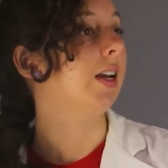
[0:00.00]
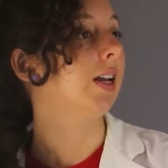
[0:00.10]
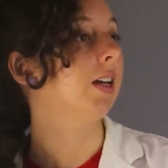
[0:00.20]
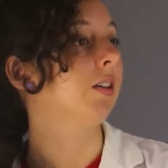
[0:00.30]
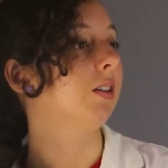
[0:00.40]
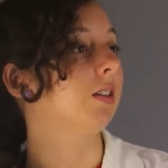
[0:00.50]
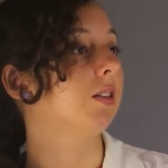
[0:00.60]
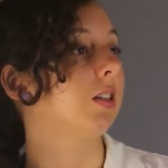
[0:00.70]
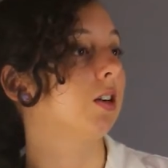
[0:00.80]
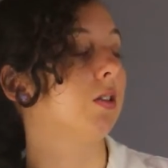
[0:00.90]
and a
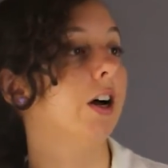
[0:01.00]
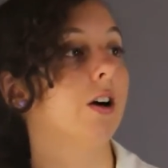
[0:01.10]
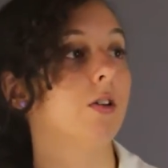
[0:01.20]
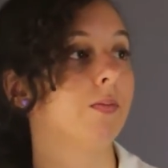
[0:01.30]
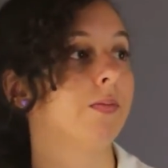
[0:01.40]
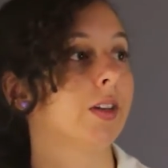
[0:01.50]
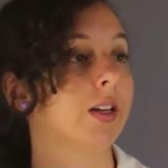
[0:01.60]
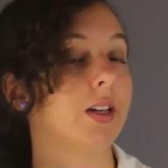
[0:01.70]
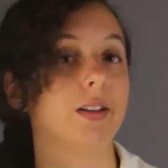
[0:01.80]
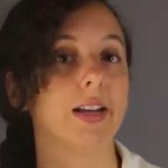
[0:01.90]
single O.
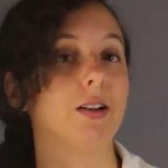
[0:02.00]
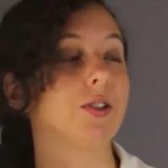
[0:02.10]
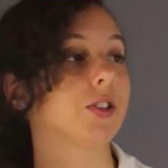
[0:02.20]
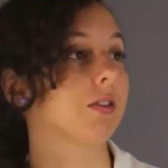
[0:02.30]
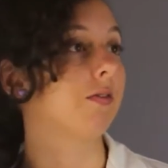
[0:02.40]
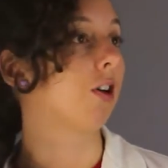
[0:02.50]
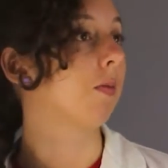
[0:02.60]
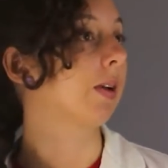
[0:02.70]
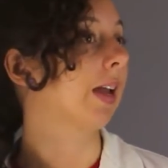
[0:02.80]
Now let's look at formic